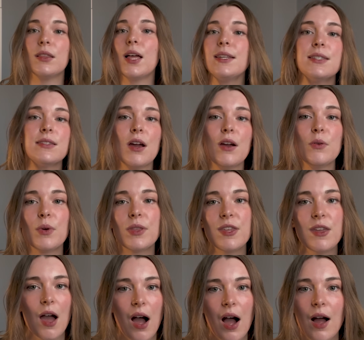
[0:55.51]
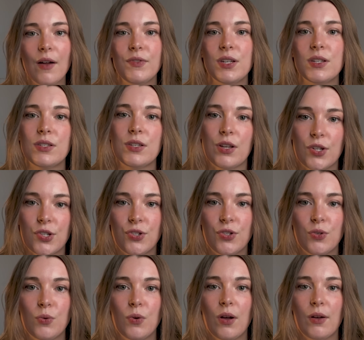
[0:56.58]
Let's start with the obvious
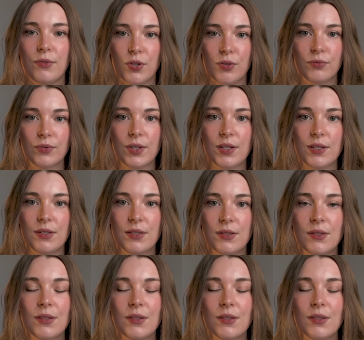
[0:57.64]
issue of Goodreads,